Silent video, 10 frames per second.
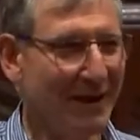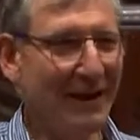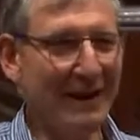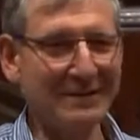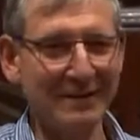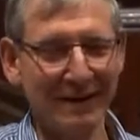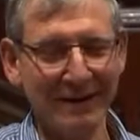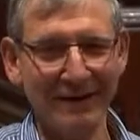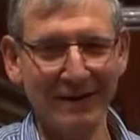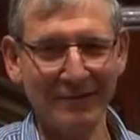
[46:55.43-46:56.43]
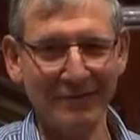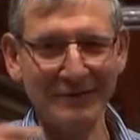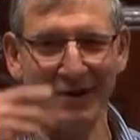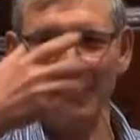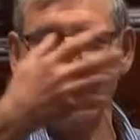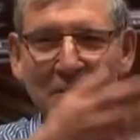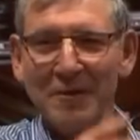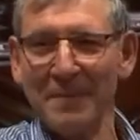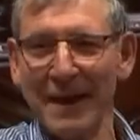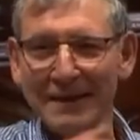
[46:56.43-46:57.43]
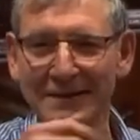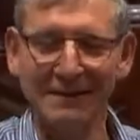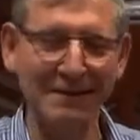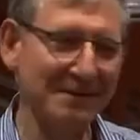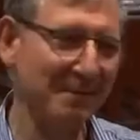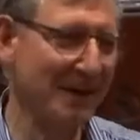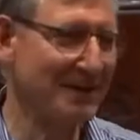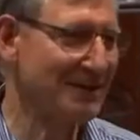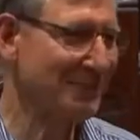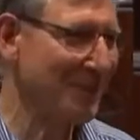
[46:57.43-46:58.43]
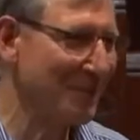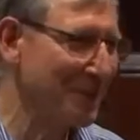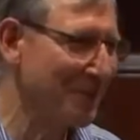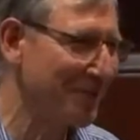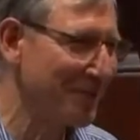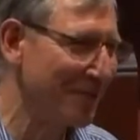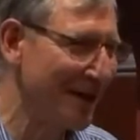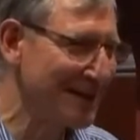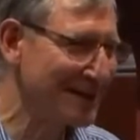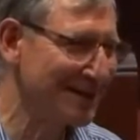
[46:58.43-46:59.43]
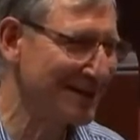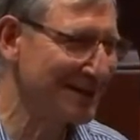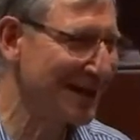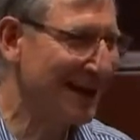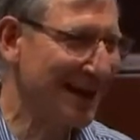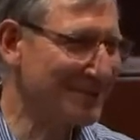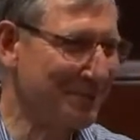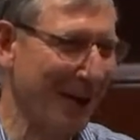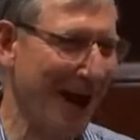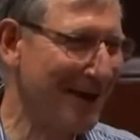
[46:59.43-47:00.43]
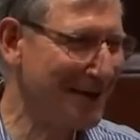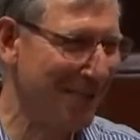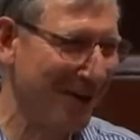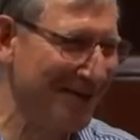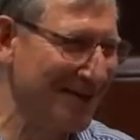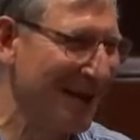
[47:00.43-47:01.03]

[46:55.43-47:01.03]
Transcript: It's like every time we go back into these places where people have embraced this, it's party mode,